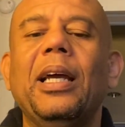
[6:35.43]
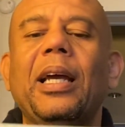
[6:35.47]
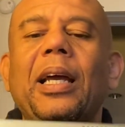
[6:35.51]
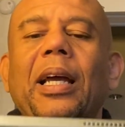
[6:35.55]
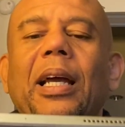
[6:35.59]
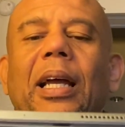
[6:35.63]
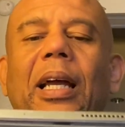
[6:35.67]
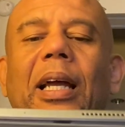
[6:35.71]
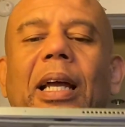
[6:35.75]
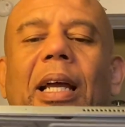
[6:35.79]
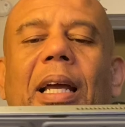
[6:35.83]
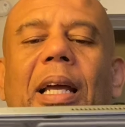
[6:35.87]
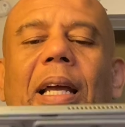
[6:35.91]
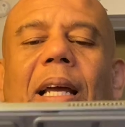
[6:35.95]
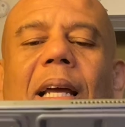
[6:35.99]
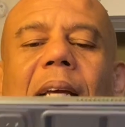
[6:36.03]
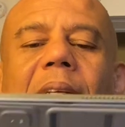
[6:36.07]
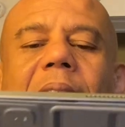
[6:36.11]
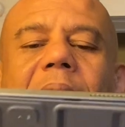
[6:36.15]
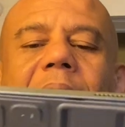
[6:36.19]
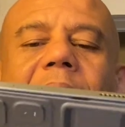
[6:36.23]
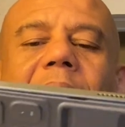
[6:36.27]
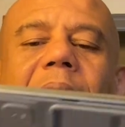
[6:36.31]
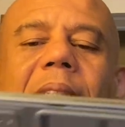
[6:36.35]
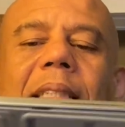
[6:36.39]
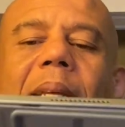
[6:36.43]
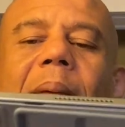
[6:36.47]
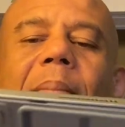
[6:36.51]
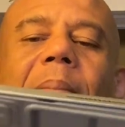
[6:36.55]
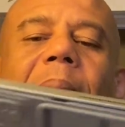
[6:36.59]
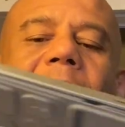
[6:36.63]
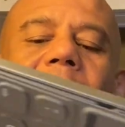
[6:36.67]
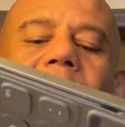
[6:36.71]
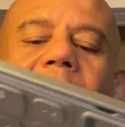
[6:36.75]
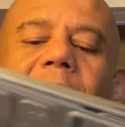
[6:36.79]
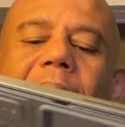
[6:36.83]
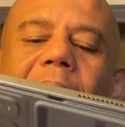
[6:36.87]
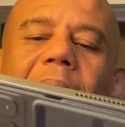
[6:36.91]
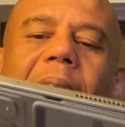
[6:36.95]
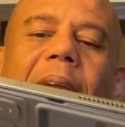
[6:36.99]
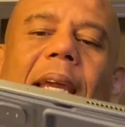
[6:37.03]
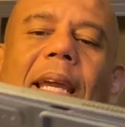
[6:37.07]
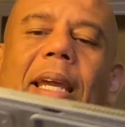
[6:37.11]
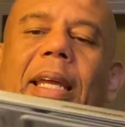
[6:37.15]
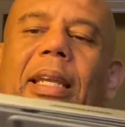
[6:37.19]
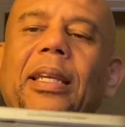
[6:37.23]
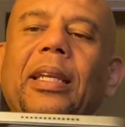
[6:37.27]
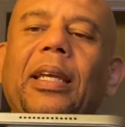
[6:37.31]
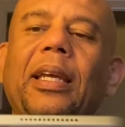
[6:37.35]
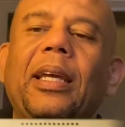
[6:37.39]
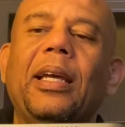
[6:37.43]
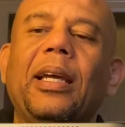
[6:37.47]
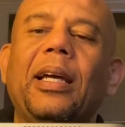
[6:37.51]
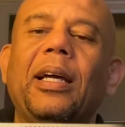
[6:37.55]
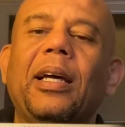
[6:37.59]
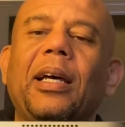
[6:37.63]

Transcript: It's not that bad. And